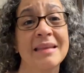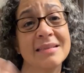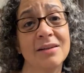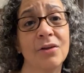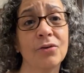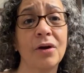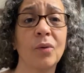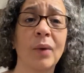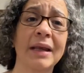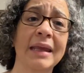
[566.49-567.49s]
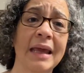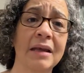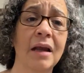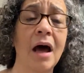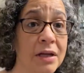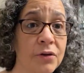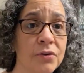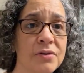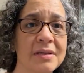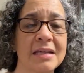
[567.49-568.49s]
That's another great way to get
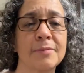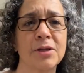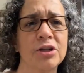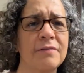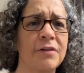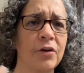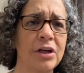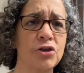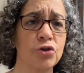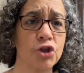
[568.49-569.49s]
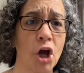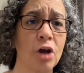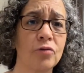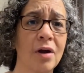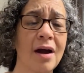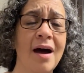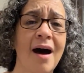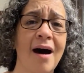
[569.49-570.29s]
readers, especially if they're in your genre.